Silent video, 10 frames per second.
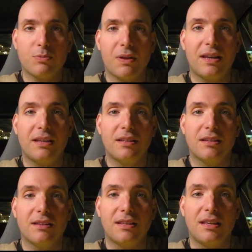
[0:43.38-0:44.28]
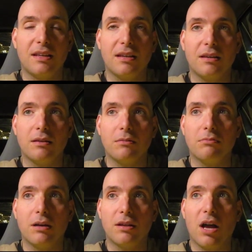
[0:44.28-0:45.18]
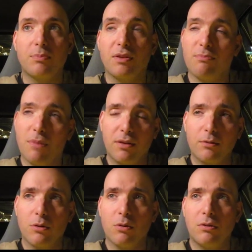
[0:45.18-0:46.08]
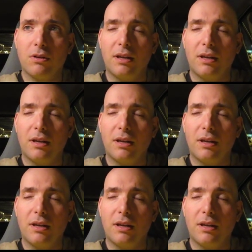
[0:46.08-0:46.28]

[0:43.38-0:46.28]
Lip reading: playing the adoptive mother role,